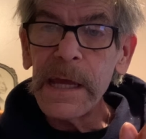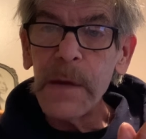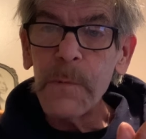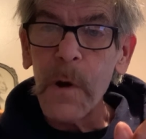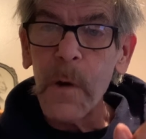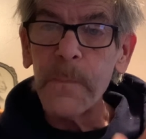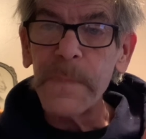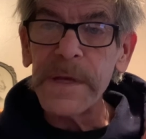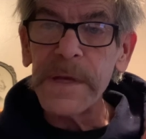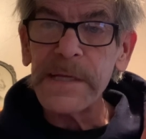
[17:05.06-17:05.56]

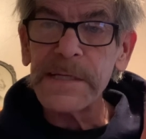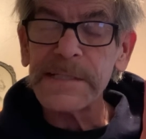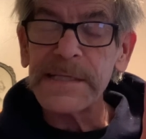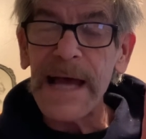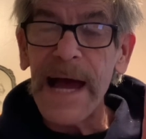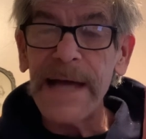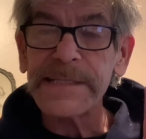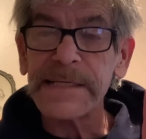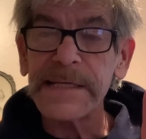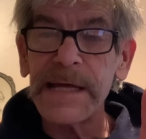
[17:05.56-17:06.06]
won't be
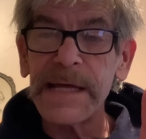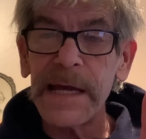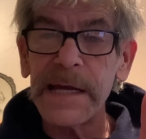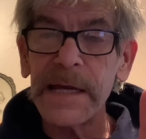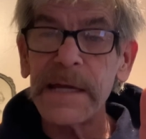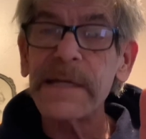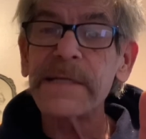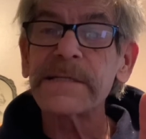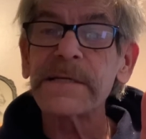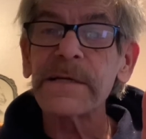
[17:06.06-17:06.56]

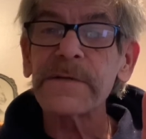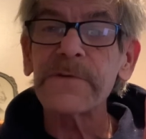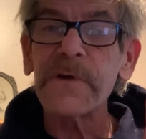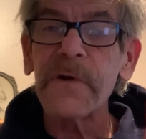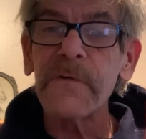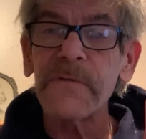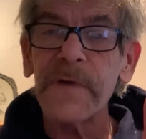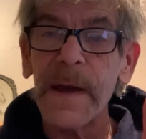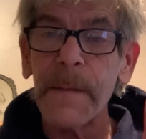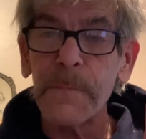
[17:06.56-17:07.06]
assassinated until
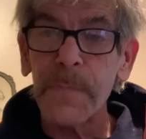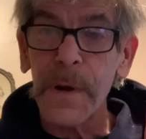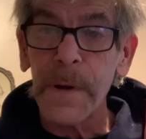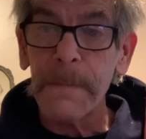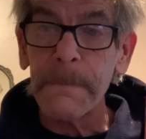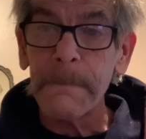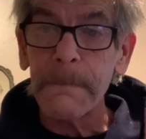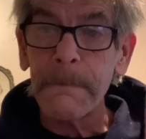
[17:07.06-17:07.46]
November.